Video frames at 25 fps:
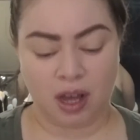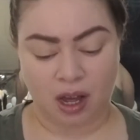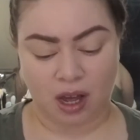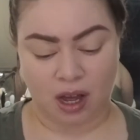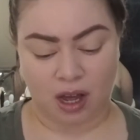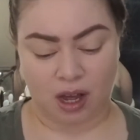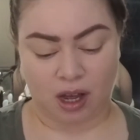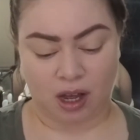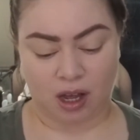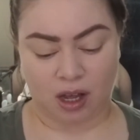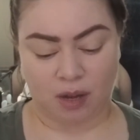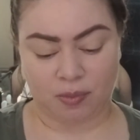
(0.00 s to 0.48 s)

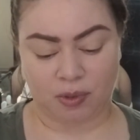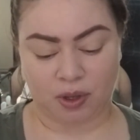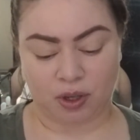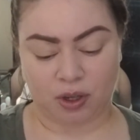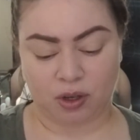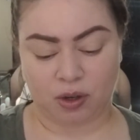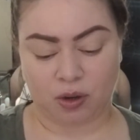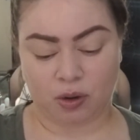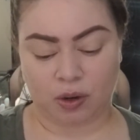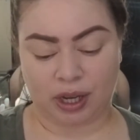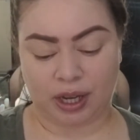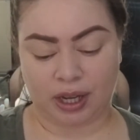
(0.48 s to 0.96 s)
I'm
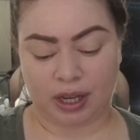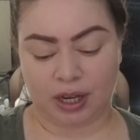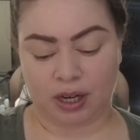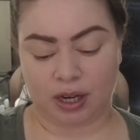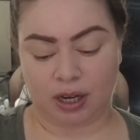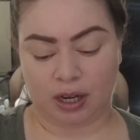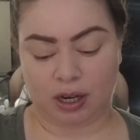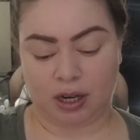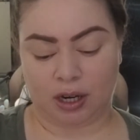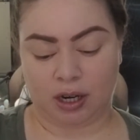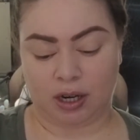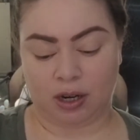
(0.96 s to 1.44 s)
gonna go
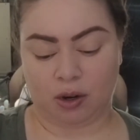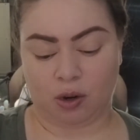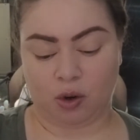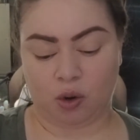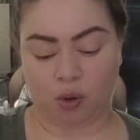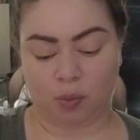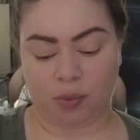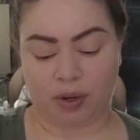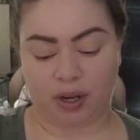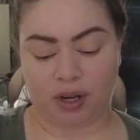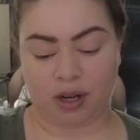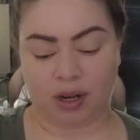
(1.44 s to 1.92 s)
ahead and
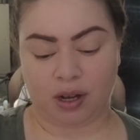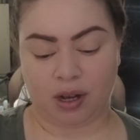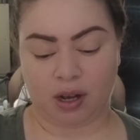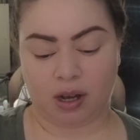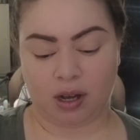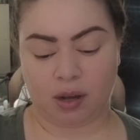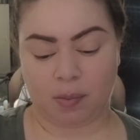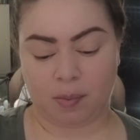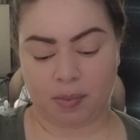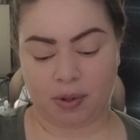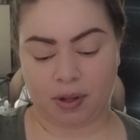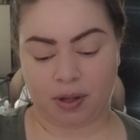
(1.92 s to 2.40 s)
open it
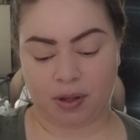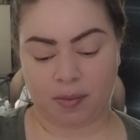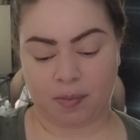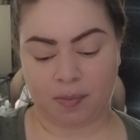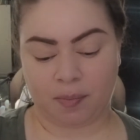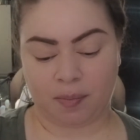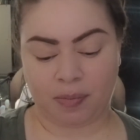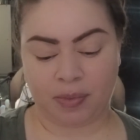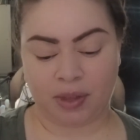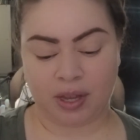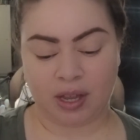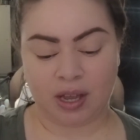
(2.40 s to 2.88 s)
up.
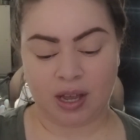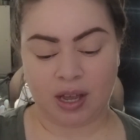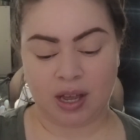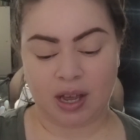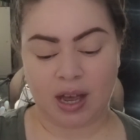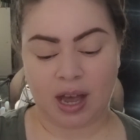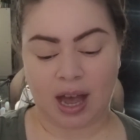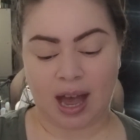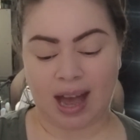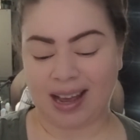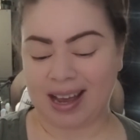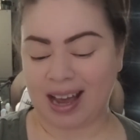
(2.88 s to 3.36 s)

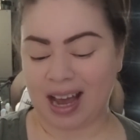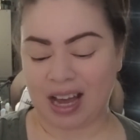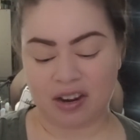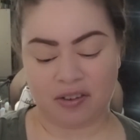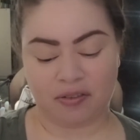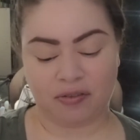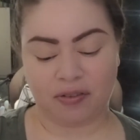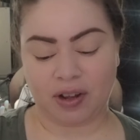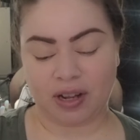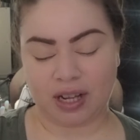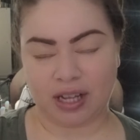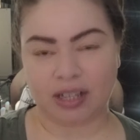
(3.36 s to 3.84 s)
I kind
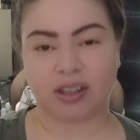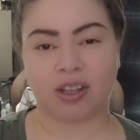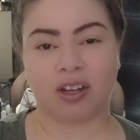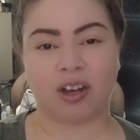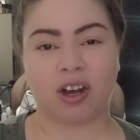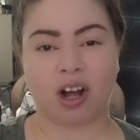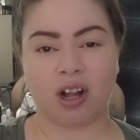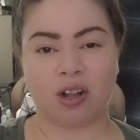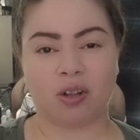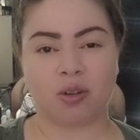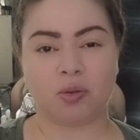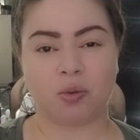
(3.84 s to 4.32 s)
of felt like the
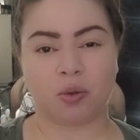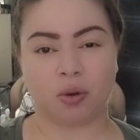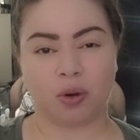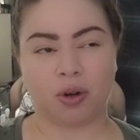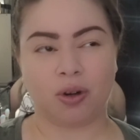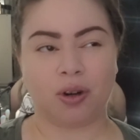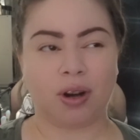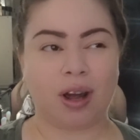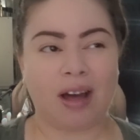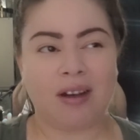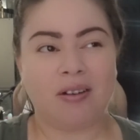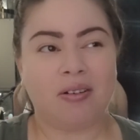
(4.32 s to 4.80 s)
colors
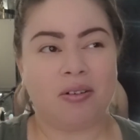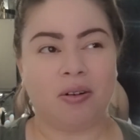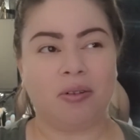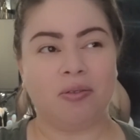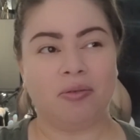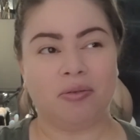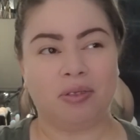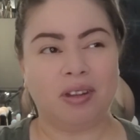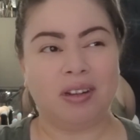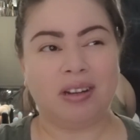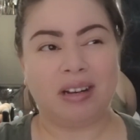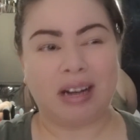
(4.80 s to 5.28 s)
were, I don't know,
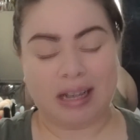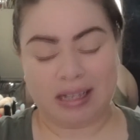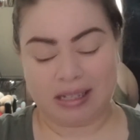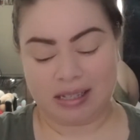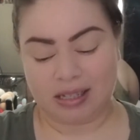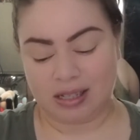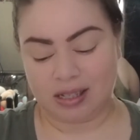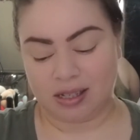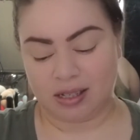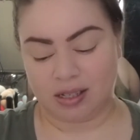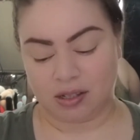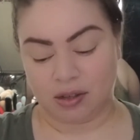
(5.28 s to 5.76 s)
the
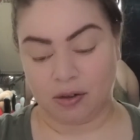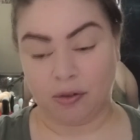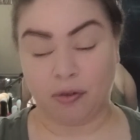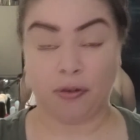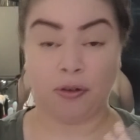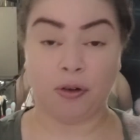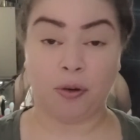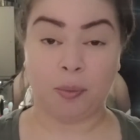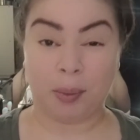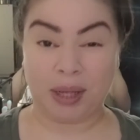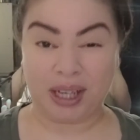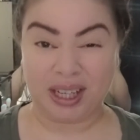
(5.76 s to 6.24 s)
nicest
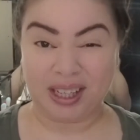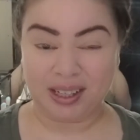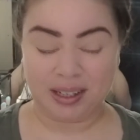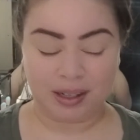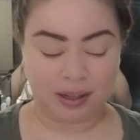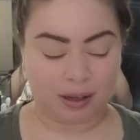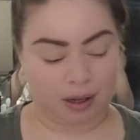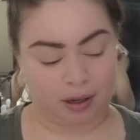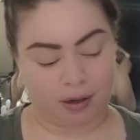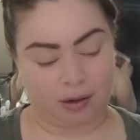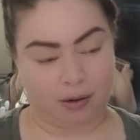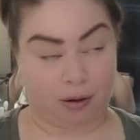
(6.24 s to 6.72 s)
for me.
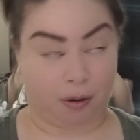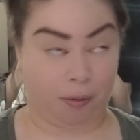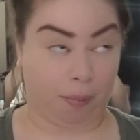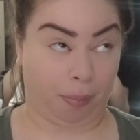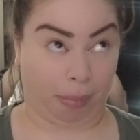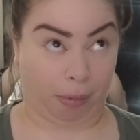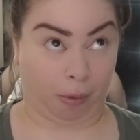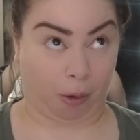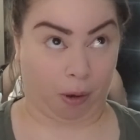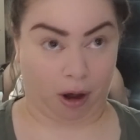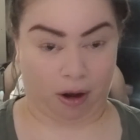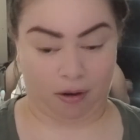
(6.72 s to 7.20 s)
I don't
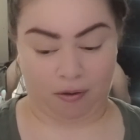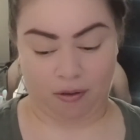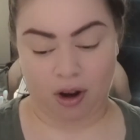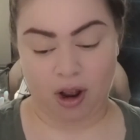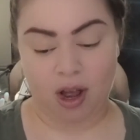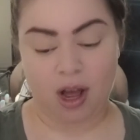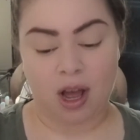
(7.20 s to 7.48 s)
know.